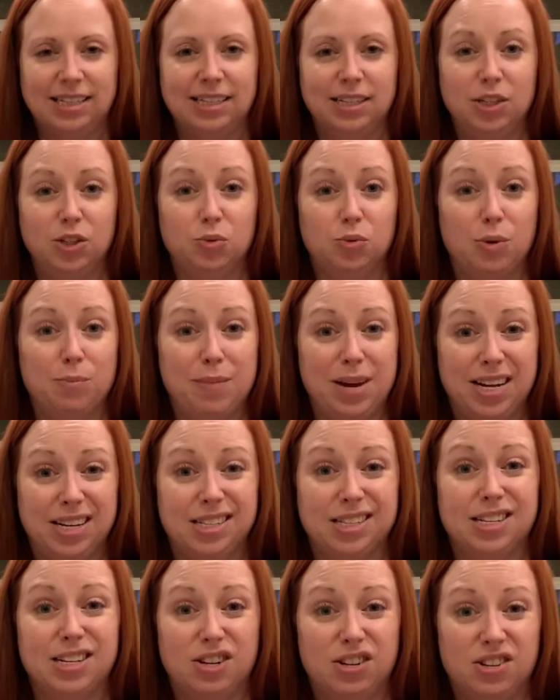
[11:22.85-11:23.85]
is what makes
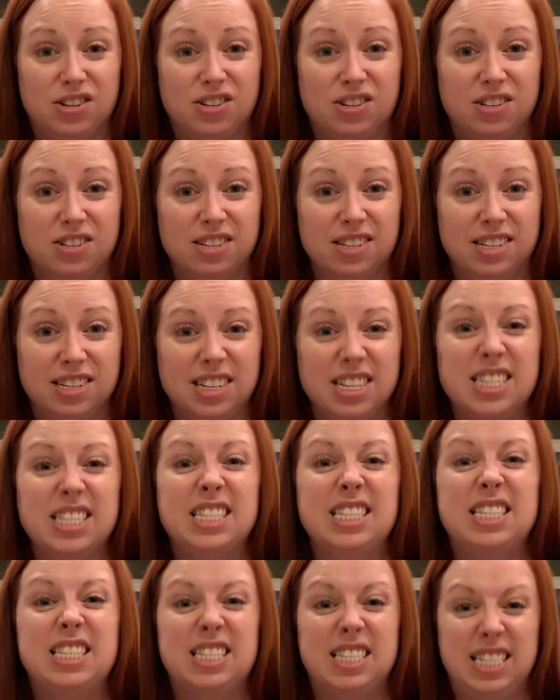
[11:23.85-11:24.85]
it all
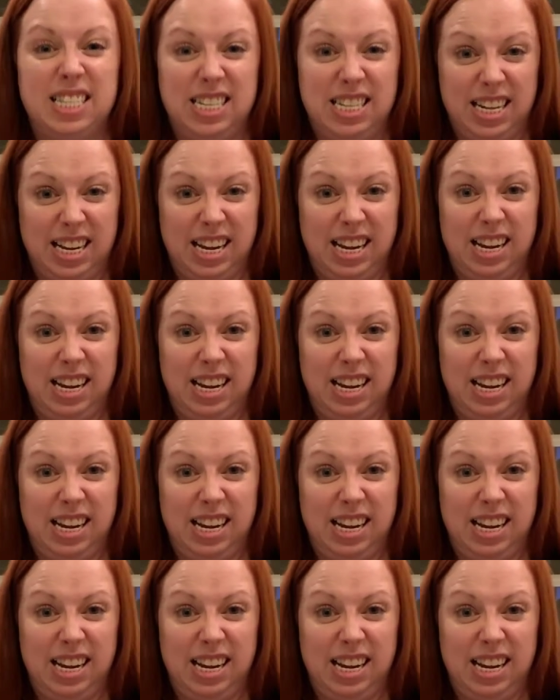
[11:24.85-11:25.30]
sticky.